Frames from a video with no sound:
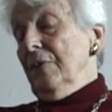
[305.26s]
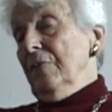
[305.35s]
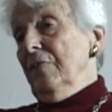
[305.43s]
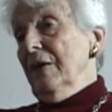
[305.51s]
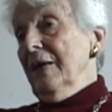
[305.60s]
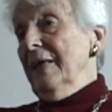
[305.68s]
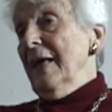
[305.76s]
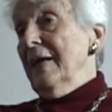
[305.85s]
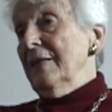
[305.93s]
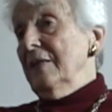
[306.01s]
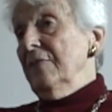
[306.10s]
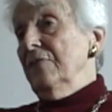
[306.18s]
very
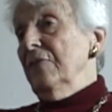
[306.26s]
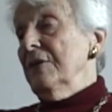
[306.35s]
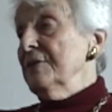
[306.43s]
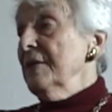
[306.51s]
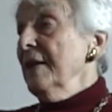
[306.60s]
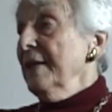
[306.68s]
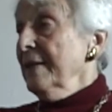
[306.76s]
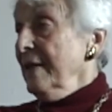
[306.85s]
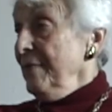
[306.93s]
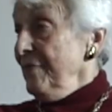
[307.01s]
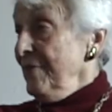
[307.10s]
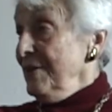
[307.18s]
active as an
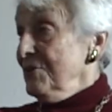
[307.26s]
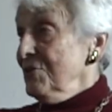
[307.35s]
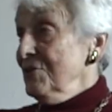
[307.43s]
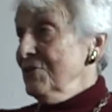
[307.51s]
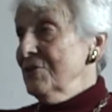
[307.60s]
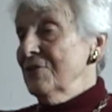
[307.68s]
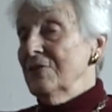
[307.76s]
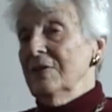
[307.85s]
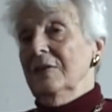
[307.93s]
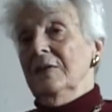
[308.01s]
anti-fascist.